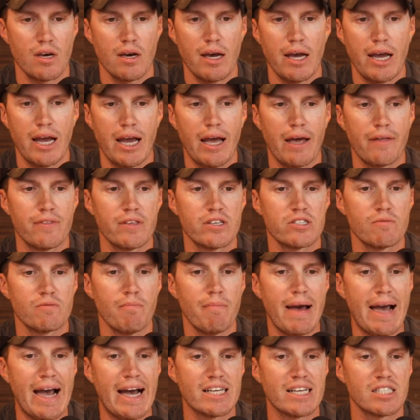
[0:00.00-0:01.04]
and this
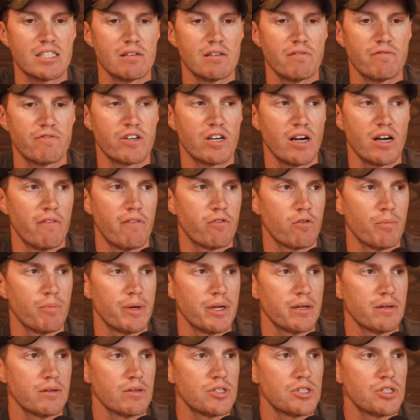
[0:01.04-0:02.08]
massive
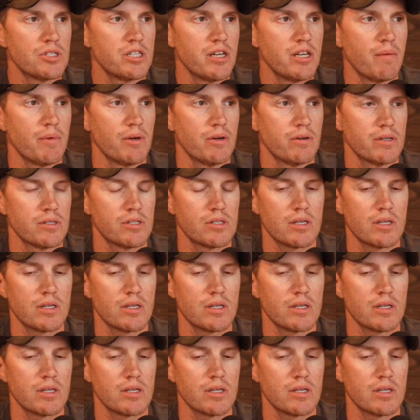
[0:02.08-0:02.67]
government stimulus.